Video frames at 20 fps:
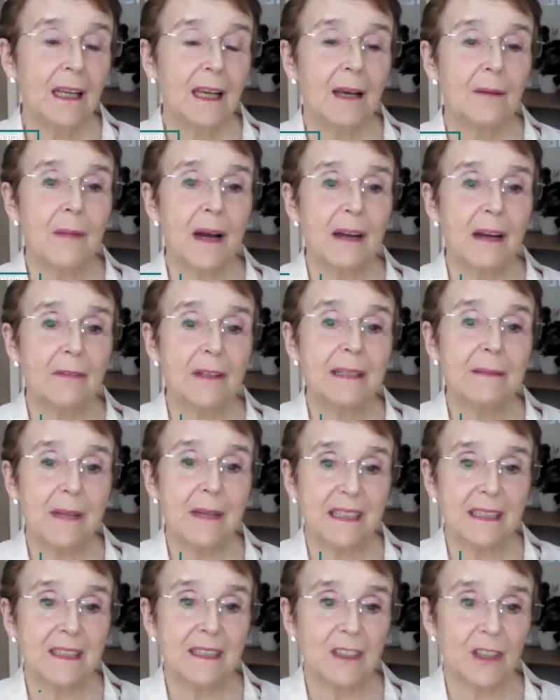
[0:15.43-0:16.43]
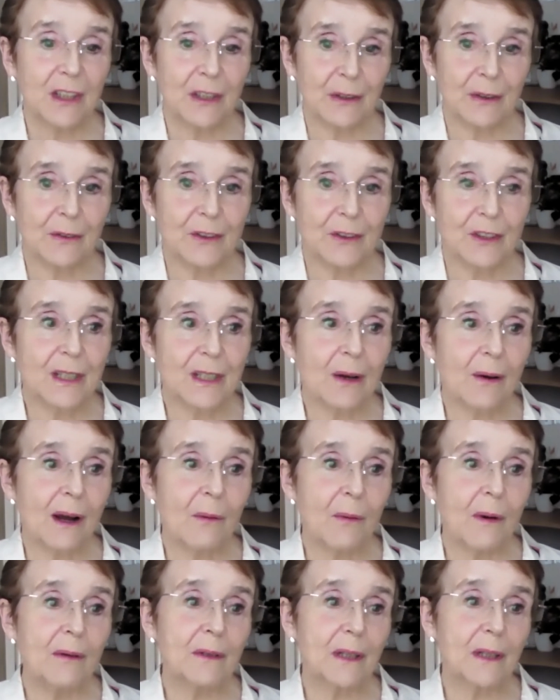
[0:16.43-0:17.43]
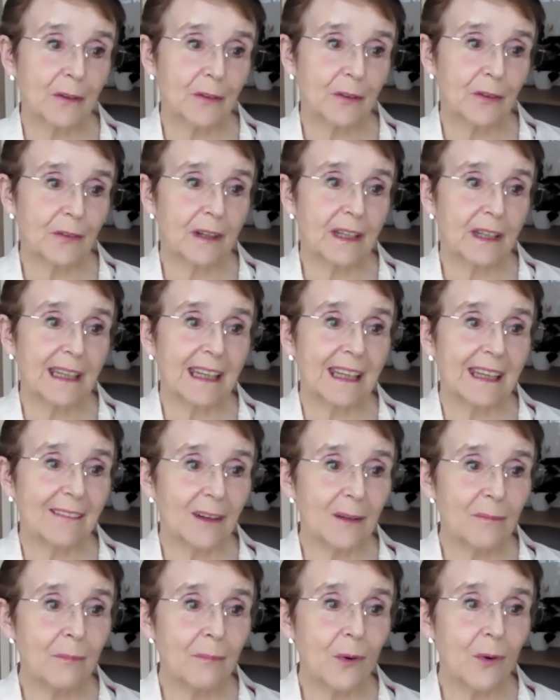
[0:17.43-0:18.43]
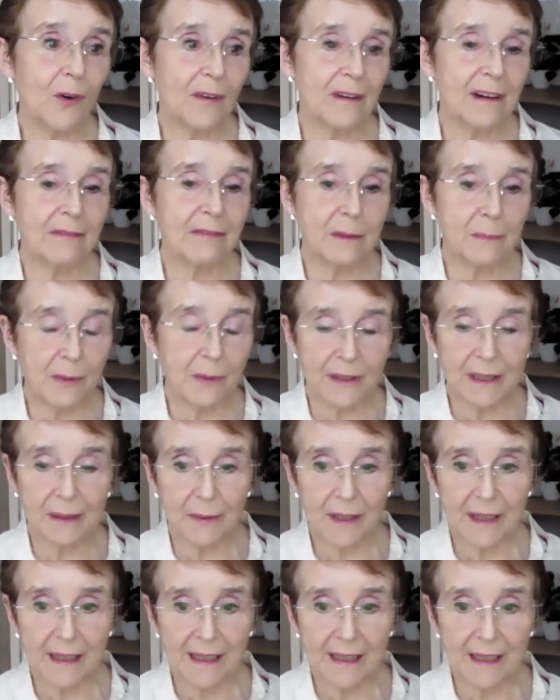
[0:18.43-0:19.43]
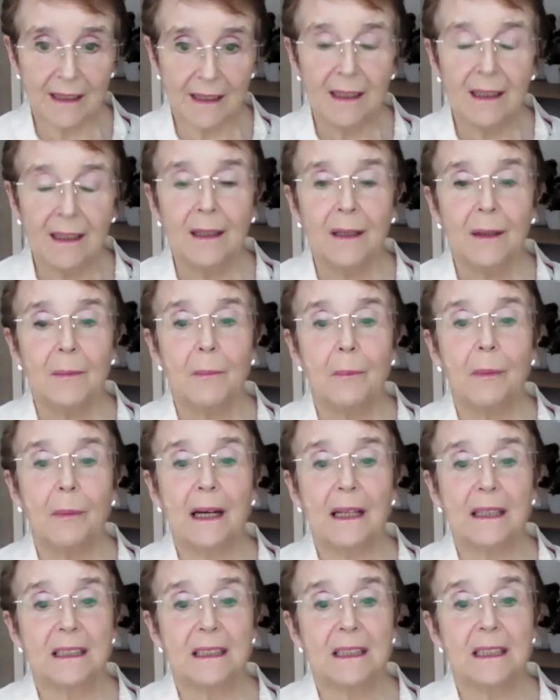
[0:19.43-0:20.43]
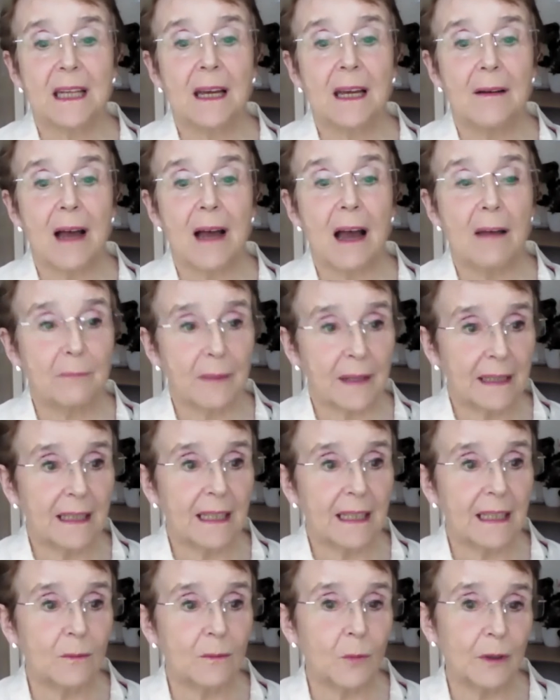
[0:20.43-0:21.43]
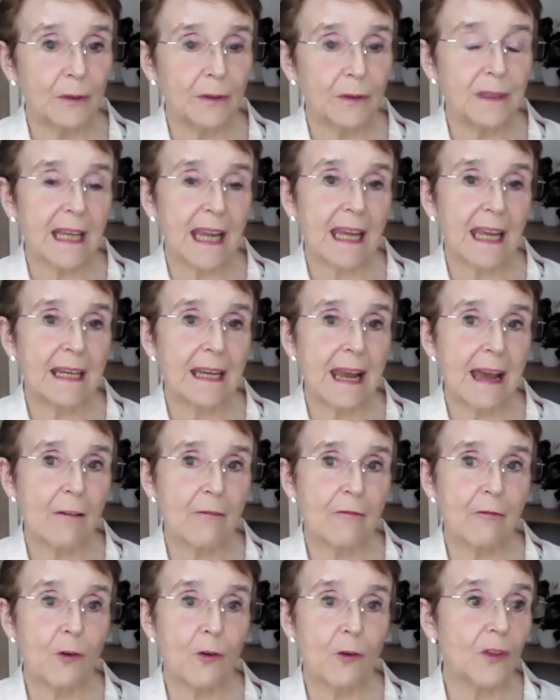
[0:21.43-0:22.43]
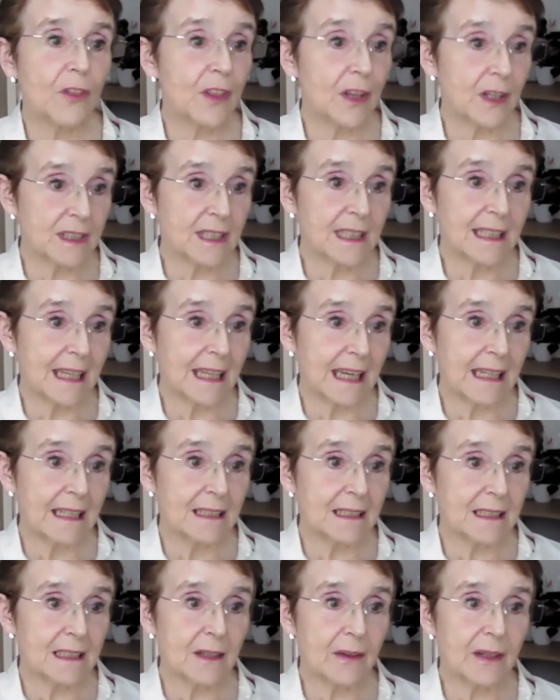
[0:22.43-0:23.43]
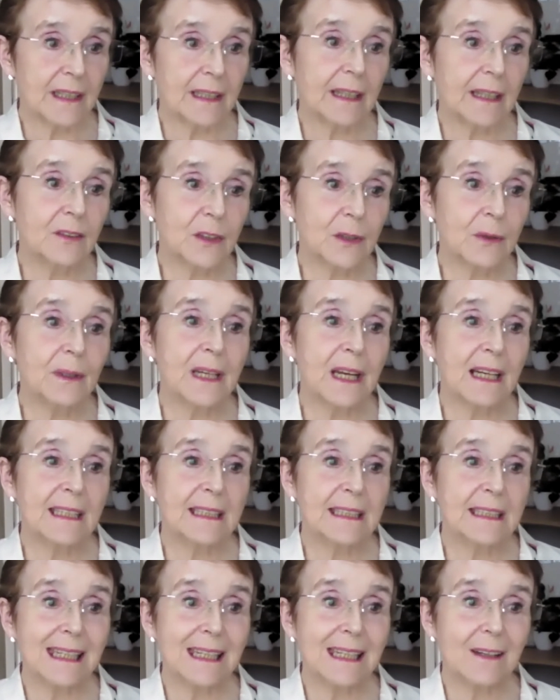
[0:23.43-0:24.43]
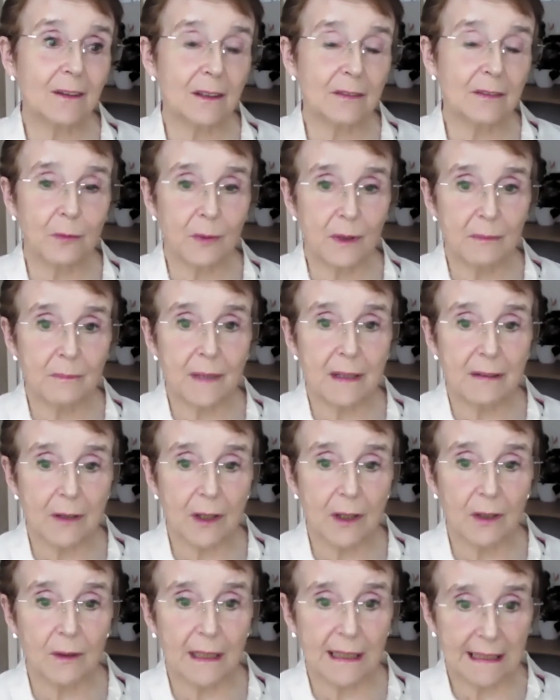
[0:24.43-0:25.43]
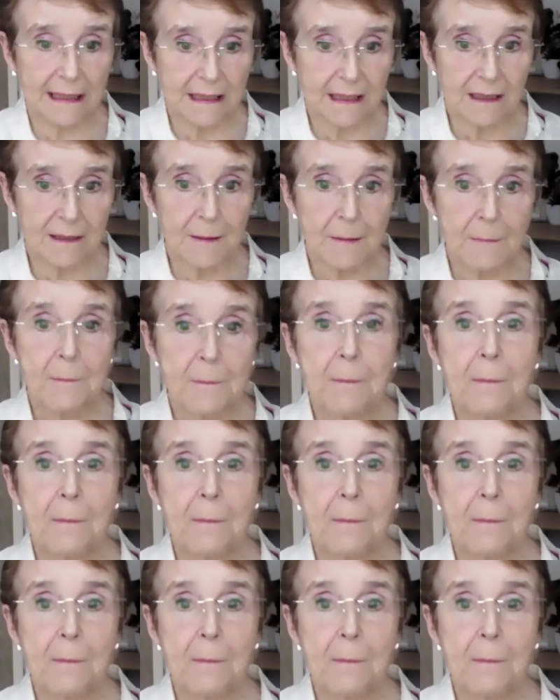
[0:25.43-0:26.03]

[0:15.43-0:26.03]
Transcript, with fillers: And my remit is huge, so I won't go through it here and bore everybody with it. But uh, I've been in wound care now for 30 years, so it gives you an idea of what my role is.